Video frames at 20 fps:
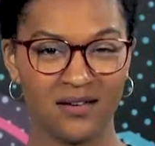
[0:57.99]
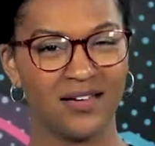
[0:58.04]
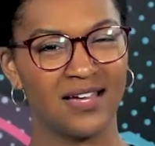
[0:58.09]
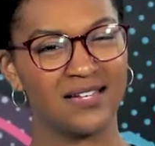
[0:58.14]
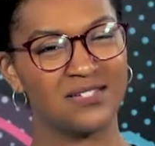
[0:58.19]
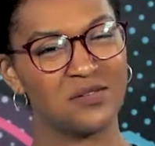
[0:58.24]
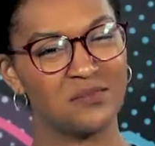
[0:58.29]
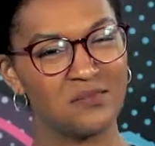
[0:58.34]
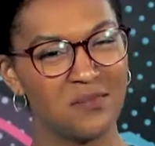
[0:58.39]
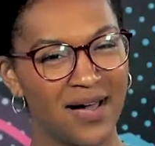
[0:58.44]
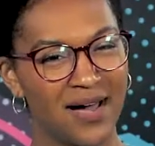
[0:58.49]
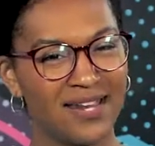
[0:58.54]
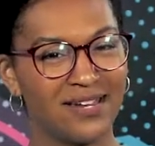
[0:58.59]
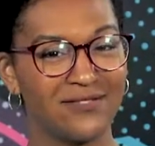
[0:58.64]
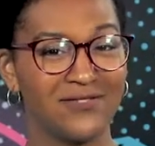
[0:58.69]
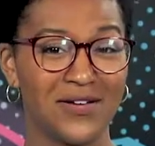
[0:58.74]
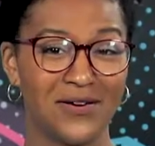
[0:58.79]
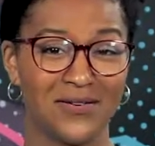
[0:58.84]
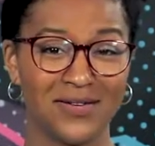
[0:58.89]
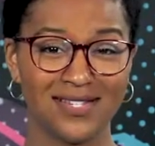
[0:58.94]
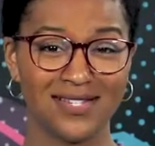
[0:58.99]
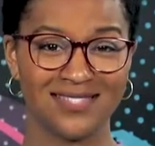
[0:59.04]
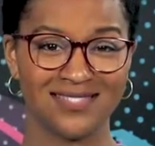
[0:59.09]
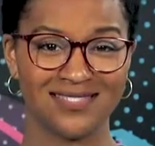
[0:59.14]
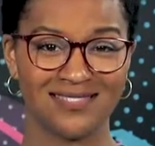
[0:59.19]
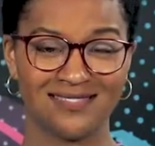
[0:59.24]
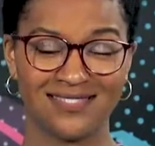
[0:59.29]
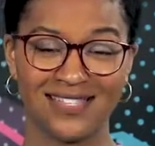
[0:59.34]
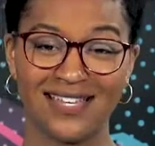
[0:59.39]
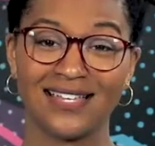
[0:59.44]
As you might have
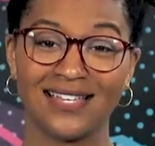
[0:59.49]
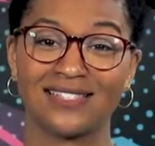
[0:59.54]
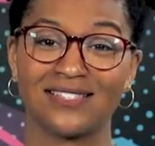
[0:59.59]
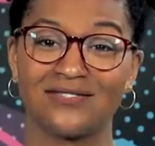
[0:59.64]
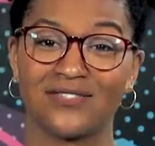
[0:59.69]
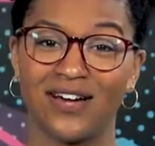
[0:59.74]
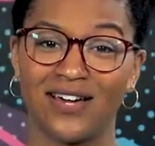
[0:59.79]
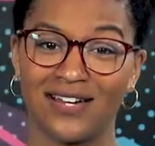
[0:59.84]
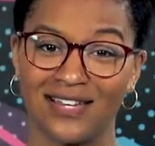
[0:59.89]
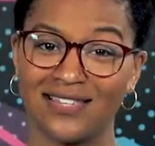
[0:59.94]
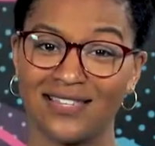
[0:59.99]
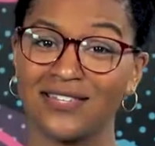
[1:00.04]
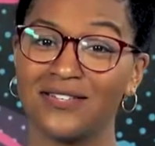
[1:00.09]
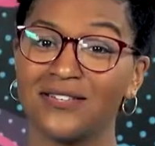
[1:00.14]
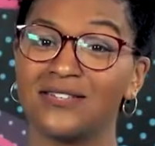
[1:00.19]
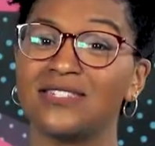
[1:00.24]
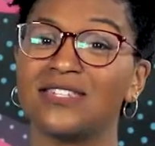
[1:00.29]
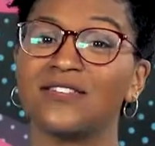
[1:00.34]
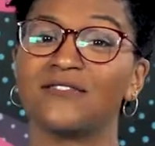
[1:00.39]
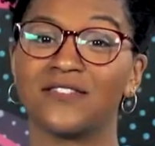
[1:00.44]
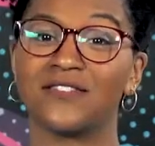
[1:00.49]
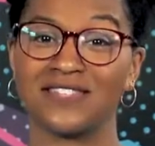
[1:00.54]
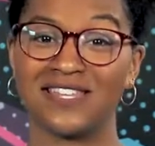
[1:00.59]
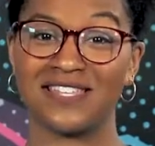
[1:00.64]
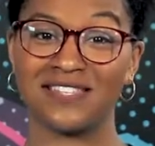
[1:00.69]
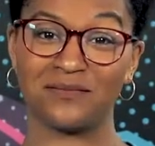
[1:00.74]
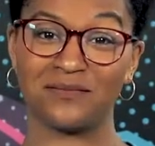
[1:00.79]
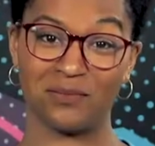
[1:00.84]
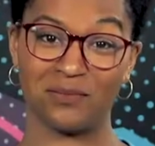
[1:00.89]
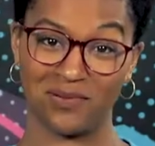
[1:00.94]
noticed, things have gone a little
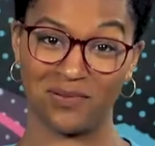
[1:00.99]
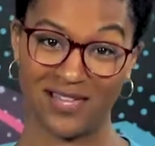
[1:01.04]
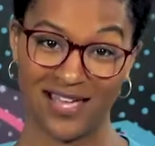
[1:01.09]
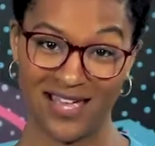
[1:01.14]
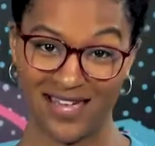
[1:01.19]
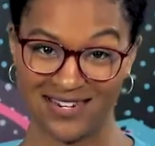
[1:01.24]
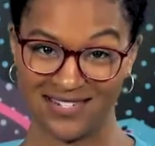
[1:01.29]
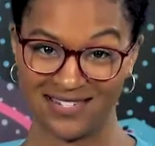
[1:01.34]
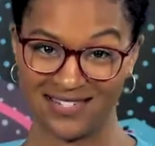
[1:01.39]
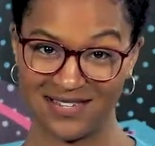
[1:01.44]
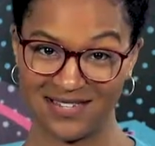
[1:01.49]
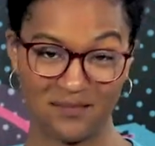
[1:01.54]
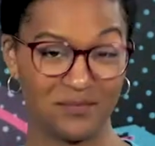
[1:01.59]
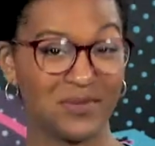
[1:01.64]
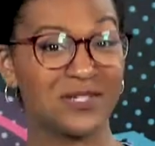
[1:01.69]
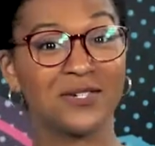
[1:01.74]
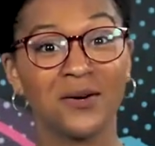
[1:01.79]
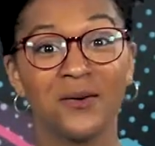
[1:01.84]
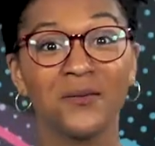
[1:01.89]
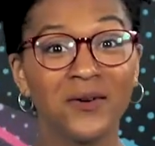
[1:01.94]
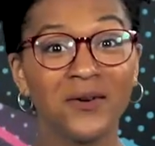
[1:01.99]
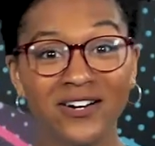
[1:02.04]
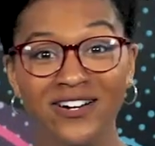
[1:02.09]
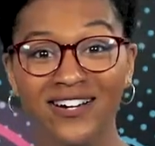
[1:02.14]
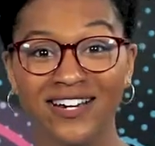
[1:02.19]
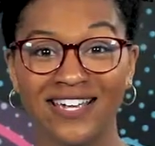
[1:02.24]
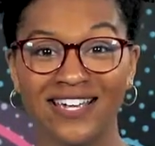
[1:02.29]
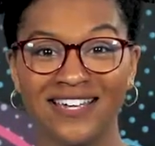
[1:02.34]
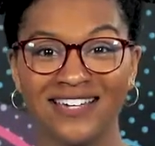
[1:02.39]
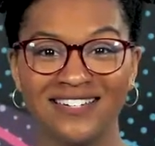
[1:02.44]
differently planned. But don't
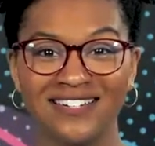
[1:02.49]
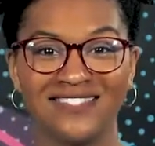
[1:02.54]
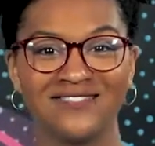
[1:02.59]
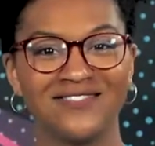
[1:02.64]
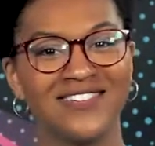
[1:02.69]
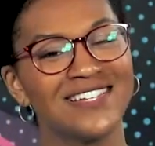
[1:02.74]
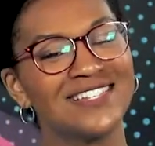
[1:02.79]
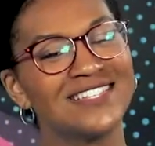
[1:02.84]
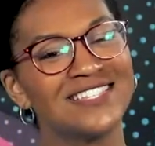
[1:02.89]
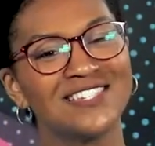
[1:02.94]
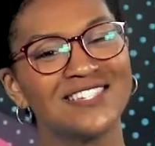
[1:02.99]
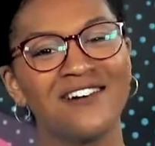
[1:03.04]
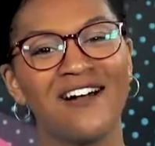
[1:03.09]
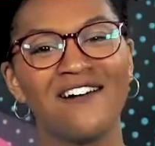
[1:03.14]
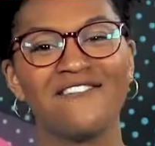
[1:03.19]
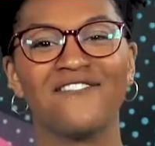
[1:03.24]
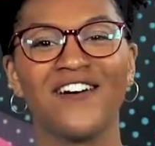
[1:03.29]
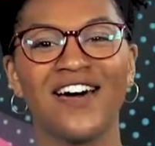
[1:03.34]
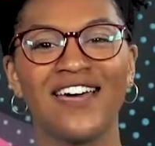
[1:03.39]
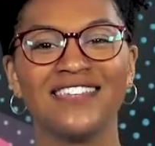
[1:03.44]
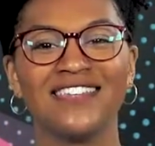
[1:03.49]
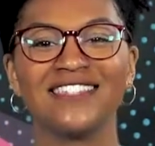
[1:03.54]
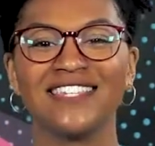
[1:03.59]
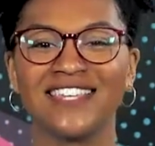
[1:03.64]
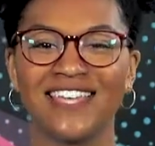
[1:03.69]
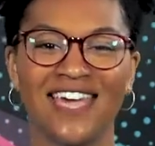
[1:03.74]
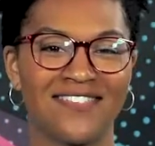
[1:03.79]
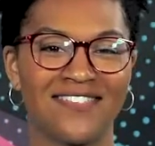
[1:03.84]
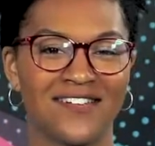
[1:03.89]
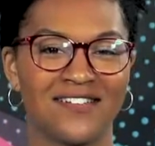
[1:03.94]
worry, we can still have fun
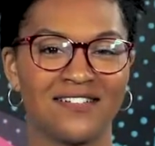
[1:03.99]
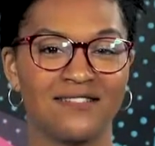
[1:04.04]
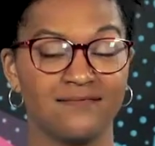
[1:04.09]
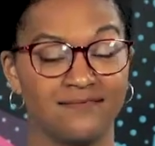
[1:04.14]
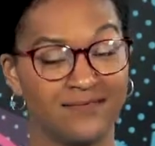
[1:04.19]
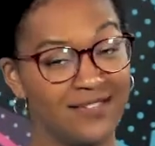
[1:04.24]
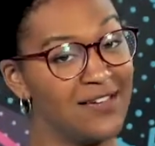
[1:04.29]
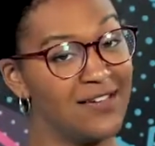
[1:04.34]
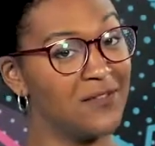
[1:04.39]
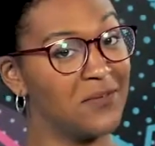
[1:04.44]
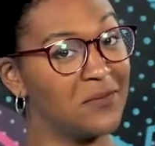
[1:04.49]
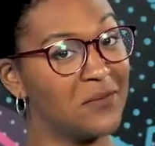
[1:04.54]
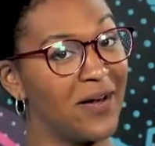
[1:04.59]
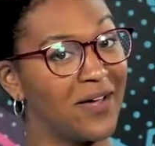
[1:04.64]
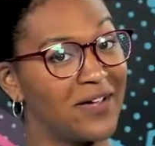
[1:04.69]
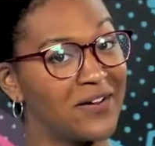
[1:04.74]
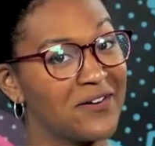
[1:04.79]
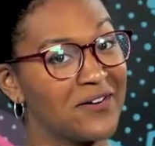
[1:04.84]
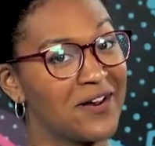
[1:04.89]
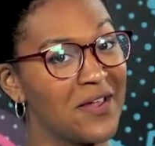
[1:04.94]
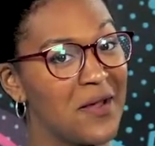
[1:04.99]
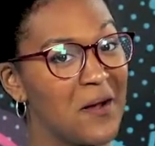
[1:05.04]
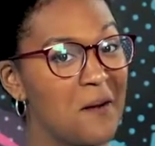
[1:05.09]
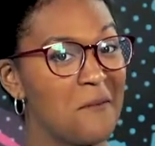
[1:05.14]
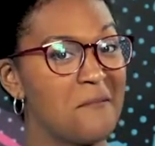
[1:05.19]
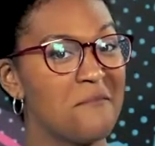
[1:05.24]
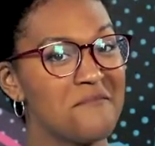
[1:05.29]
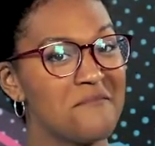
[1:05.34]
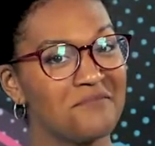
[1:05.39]
together, even while you're at home.